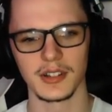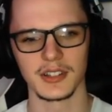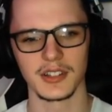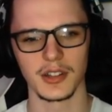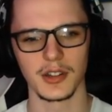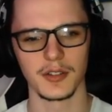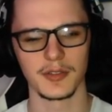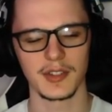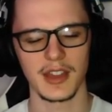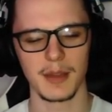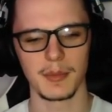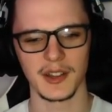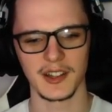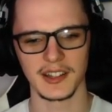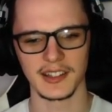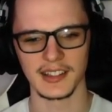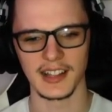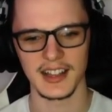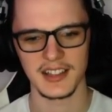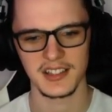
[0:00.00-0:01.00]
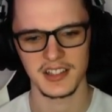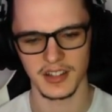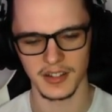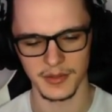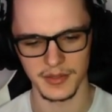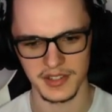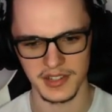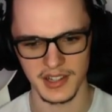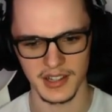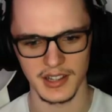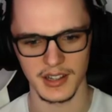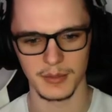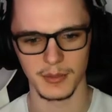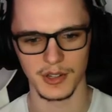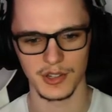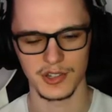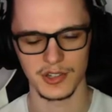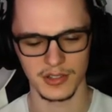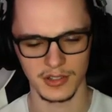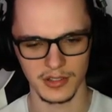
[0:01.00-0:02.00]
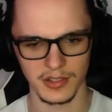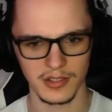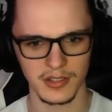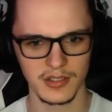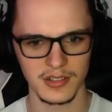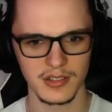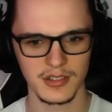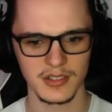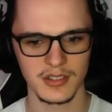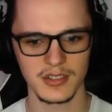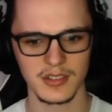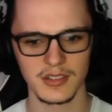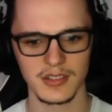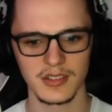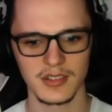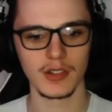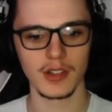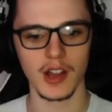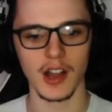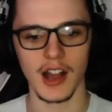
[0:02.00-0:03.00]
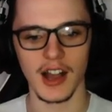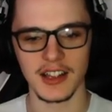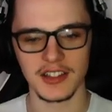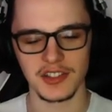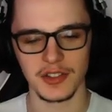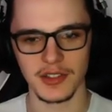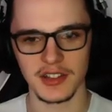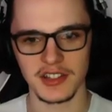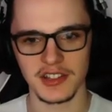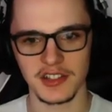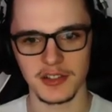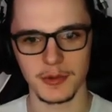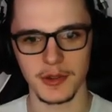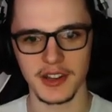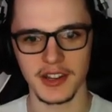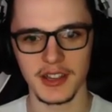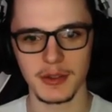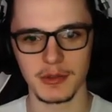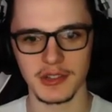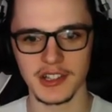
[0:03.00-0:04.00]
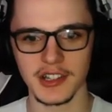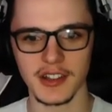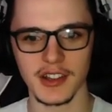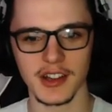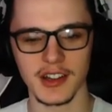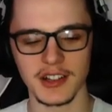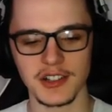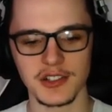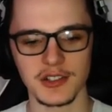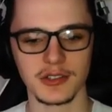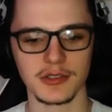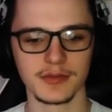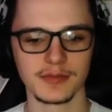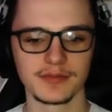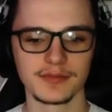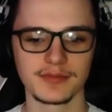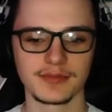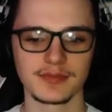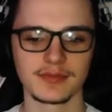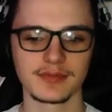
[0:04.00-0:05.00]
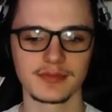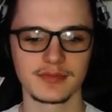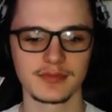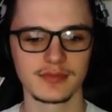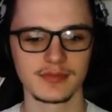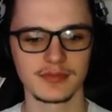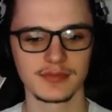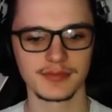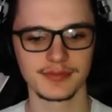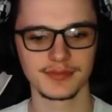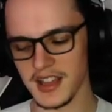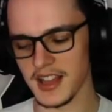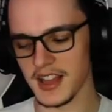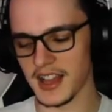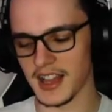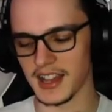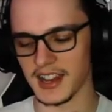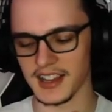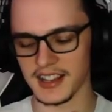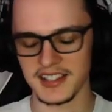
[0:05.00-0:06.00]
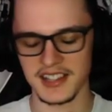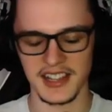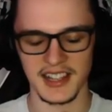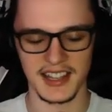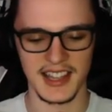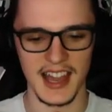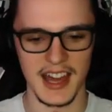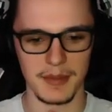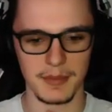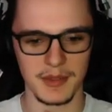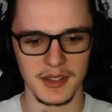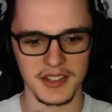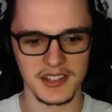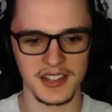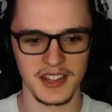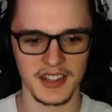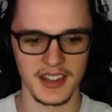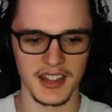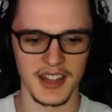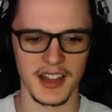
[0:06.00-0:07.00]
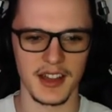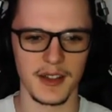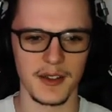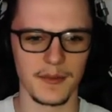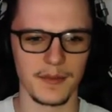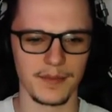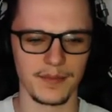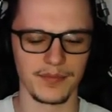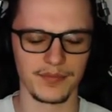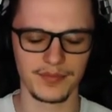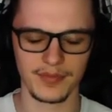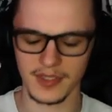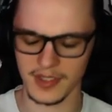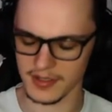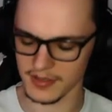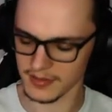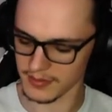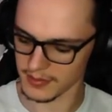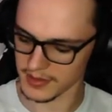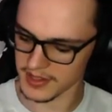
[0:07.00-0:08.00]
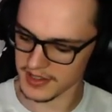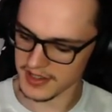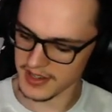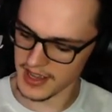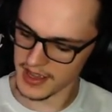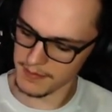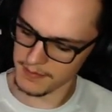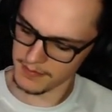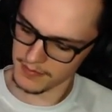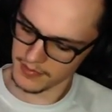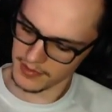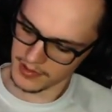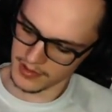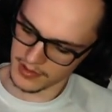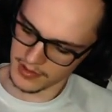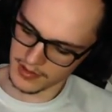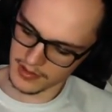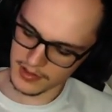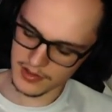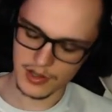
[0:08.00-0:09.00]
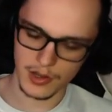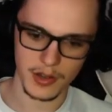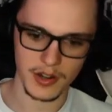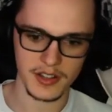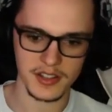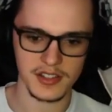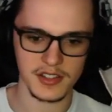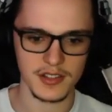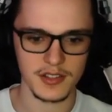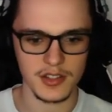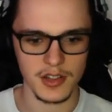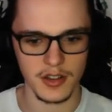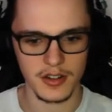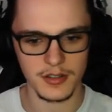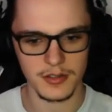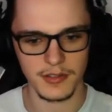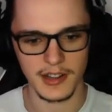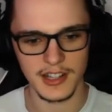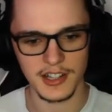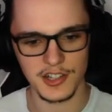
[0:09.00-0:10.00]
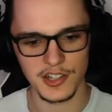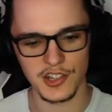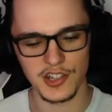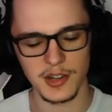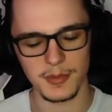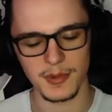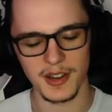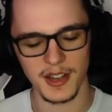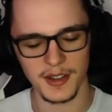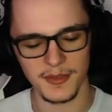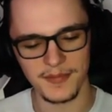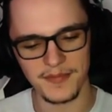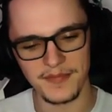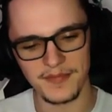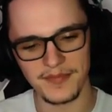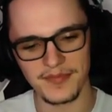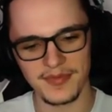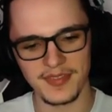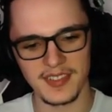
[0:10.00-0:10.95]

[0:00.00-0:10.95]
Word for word: I don't know if Kenma can last another set. I'm not sure. Ah, so this is when he was in the high school. I like seeing Kenmas and um, what's his name? Torres Torres relationship now.